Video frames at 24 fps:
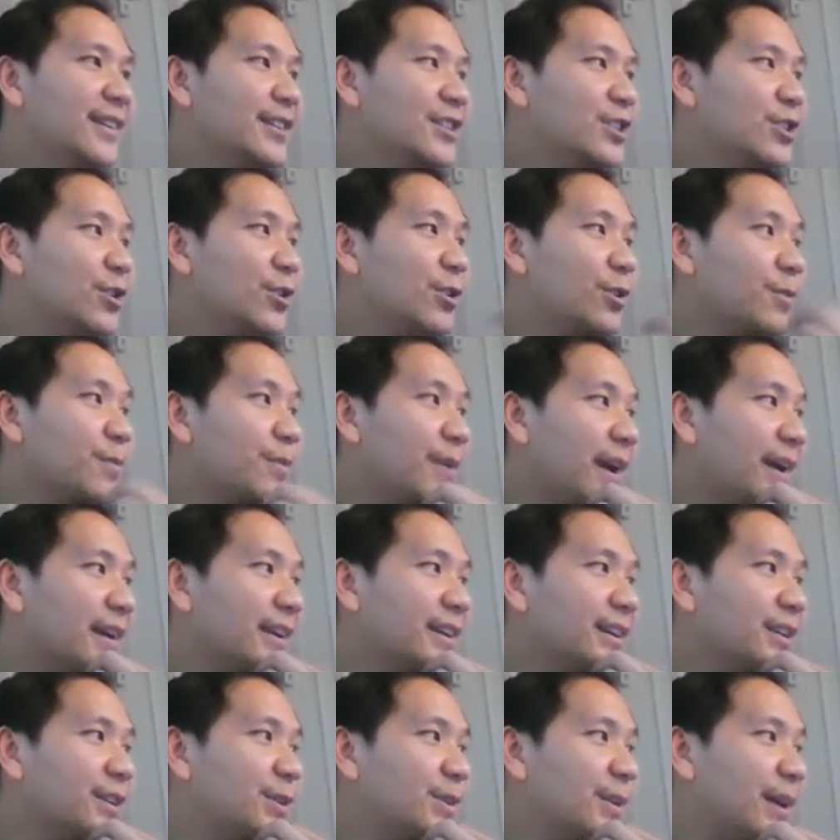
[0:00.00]
You look back
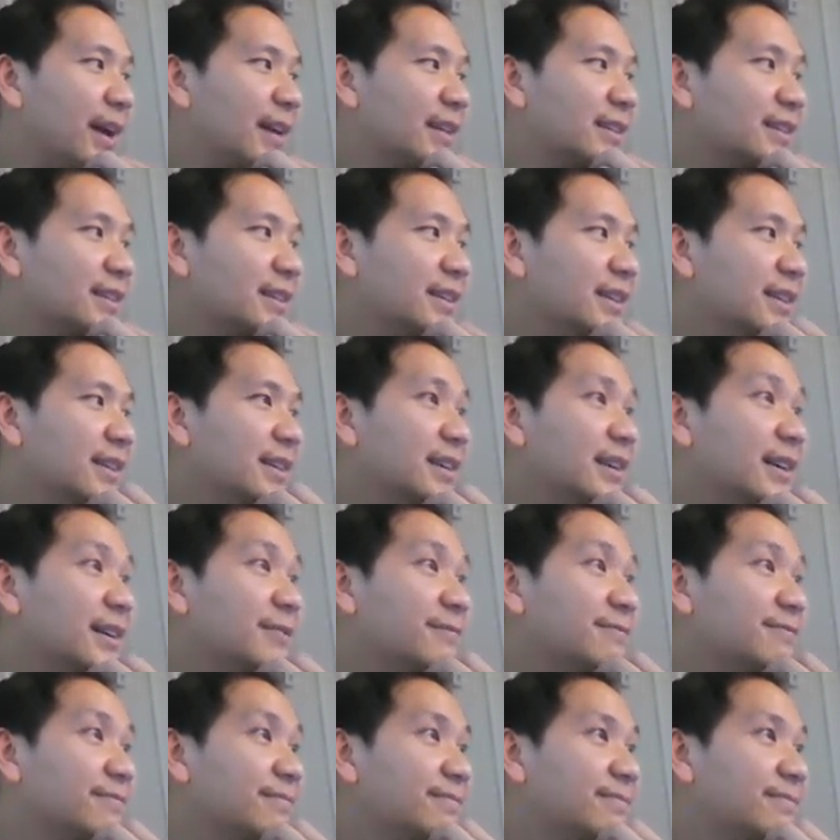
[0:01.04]
into ASCII. Oh,